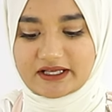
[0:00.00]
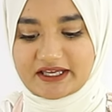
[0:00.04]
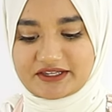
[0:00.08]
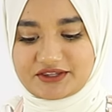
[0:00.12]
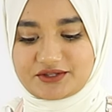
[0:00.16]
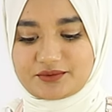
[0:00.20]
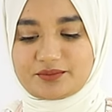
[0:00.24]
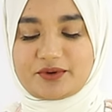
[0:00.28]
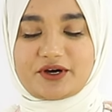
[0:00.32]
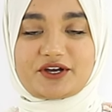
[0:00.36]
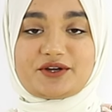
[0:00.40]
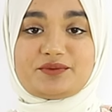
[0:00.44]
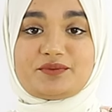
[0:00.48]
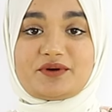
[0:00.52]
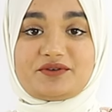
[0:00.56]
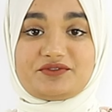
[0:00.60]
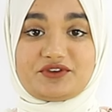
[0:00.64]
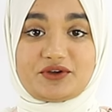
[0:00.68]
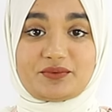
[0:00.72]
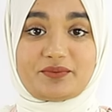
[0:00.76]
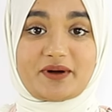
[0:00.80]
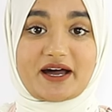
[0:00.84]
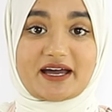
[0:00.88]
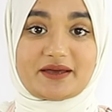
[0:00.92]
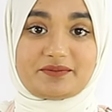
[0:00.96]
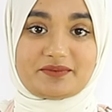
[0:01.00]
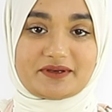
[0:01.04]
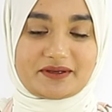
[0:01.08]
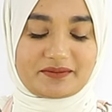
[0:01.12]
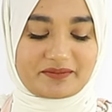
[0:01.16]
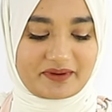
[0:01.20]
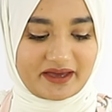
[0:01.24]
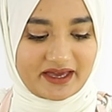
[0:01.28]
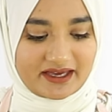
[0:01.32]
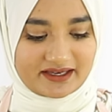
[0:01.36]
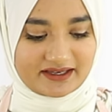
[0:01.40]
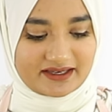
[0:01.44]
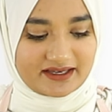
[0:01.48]
at the bottom of your piping
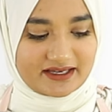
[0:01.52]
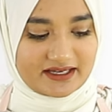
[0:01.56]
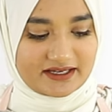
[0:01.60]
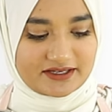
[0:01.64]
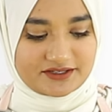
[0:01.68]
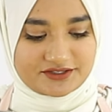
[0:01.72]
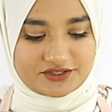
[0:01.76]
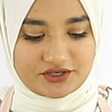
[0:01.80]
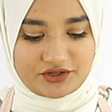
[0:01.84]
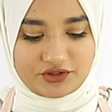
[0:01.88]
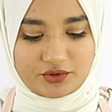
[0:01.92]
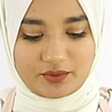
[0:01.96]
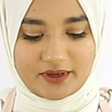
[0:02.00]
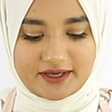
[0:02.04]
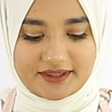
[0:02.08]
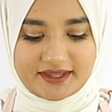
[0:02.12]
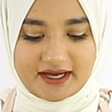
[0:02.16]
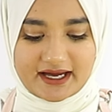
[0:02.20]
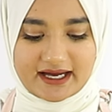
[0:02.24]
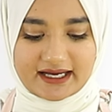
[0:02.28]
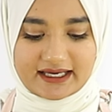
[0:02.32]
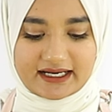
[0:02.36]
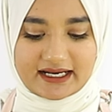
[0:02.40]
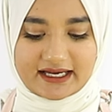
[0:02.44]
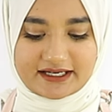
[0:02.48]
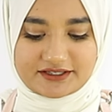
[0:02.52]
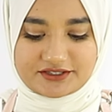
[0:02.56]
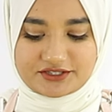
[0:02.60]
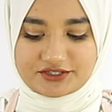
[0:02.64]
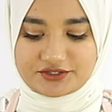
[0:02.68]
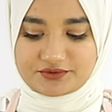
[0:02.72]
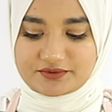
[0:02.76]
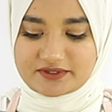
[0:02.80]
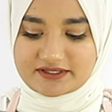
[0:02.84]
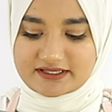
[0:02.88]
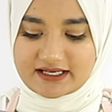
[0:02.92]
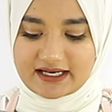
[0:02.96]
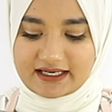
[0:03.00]
bag. So the way that I like to
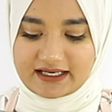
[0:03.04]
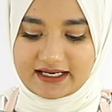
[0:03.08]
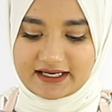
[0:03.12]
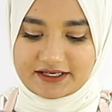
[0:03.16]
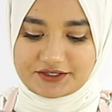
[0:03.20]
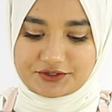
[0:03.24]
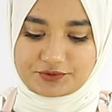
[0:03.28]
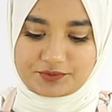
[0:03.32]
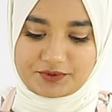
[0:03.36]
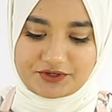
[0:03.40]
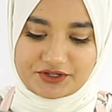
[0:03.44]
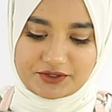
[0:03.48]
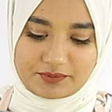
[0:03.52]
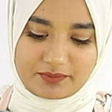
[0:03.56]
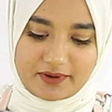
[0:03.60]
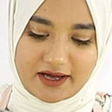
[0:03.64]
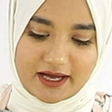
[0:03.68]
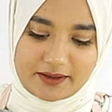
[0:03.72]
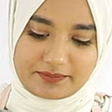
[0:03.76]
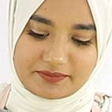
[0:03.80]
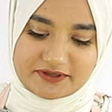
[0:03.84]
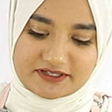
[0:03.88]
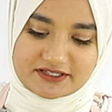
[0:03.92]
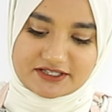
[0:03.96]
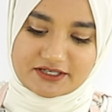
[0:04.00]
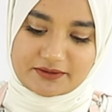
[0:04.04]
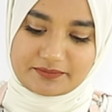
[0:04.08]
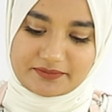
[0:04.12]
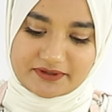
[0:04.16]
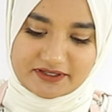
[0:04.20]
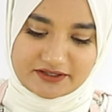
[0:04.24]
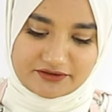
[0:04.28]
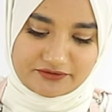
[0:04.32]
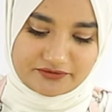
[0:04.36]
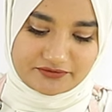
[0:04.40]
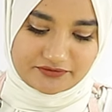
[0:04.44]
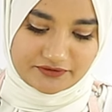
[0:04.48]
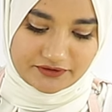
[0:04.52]
do is I like to put the piping tip
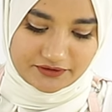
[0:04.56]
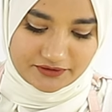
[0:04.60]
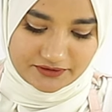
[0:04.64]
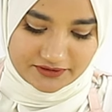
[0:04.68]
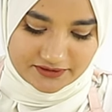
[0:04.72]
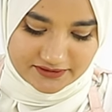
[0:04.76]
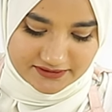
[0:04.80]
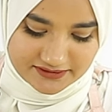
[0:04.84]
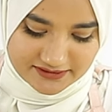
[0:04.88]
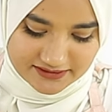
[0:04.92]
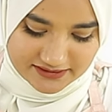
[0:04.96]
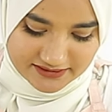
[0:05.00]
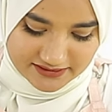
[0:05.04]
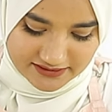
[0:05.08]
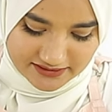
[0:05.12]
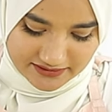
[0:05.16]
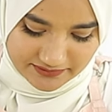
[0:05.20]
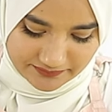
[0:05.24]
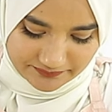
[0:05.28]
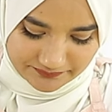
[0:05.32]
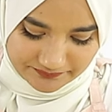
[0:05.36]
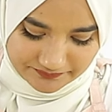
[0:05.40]
in first.